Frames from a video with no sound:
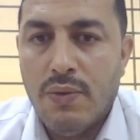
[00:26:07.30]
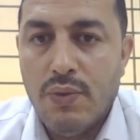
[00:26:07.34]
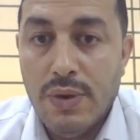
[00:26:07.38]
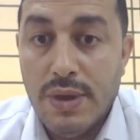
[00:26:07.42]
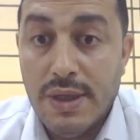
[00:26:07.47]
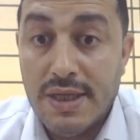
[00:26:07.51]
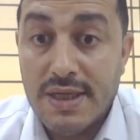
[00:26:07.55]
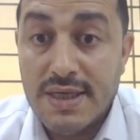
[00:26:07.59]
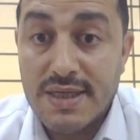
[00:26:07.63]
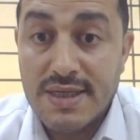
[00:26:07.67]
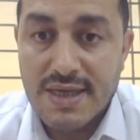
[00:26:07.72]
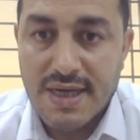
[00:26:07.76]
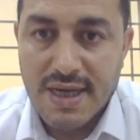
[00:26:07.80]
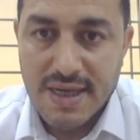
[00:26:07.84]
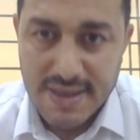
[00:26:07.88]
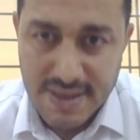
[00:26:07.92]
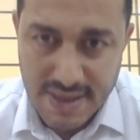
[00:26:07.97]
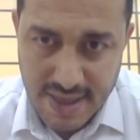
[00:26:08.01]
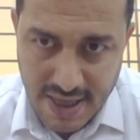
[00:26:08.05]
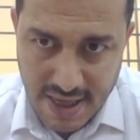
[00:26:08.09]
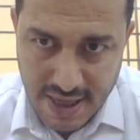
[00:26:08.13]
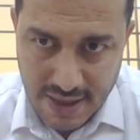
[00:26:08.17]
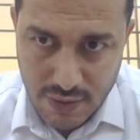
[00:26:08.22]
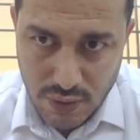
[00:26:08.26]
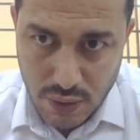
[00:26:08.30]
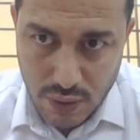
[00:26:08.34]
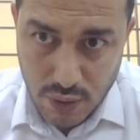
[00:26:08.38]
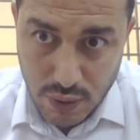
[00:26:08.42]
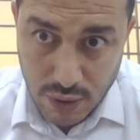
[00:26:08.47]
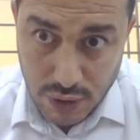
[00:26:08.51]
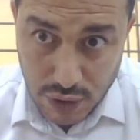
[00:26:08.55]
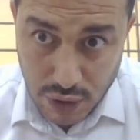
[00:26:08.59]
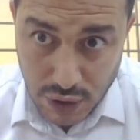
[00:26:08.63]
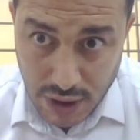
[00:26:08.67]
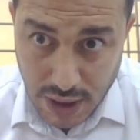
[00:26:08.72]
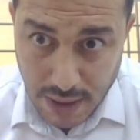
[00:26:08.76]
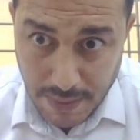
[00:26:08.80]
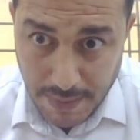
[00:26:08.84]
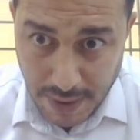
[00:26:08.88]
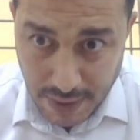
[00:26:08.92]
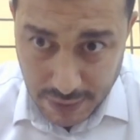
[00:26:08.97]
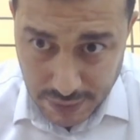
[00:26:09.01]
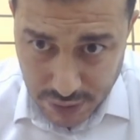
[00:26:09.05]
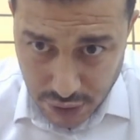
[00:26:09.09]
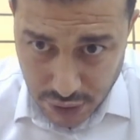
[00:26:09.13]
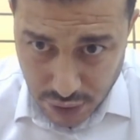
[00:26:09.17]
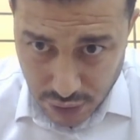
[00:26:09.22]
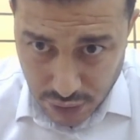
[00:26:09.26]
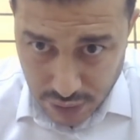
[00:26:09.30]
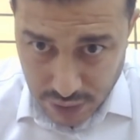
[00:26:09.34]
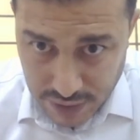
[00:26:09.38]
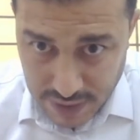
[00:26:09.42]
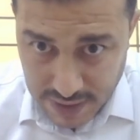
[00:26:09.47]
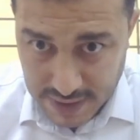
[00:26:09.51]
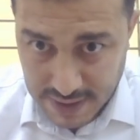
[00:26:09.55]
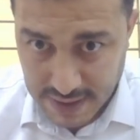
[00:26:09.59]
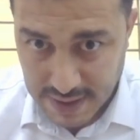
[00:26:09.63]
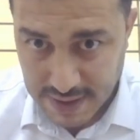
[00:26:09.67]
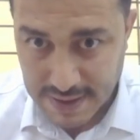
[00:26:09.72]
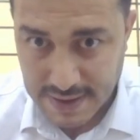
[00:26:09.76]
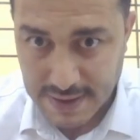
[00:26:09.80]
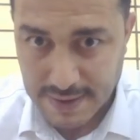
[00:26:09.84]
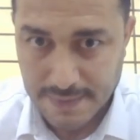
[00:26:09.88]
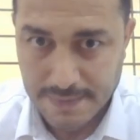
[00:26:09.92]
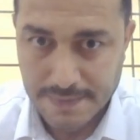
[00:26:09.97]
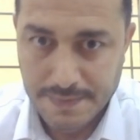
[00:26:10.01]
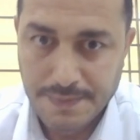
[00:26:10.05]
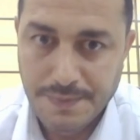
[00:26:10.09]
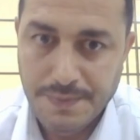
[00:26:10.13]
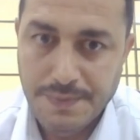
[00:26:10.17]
We discussed that when we talk about Crohn's disease.